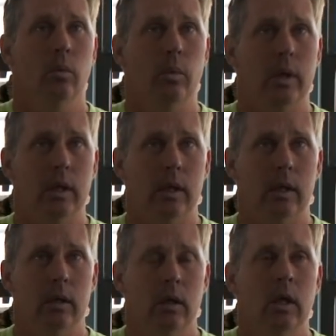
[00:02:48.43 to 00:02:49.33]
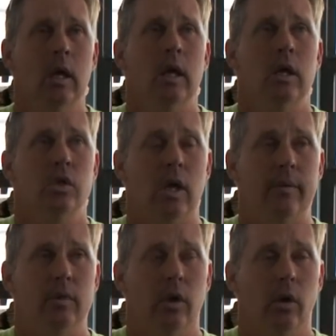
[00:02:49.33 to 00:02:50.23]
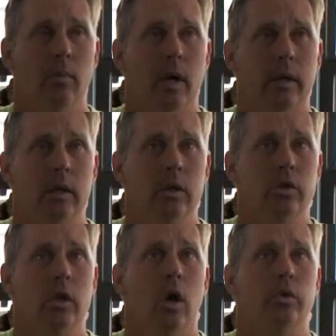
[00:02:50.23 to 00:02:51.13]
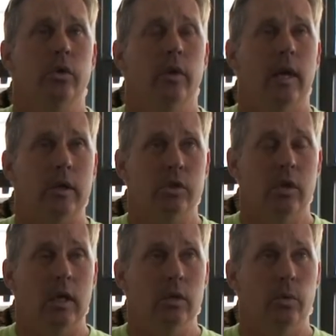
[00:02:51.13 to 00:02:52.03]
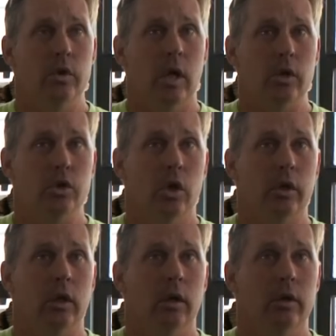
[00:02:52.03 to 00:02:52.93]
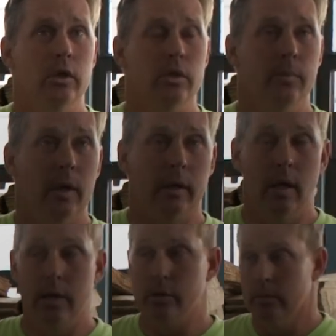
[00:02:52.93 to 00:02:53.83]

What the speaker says: we saved a little money to go to the next stage, which I'll show you here in just a minute, guys.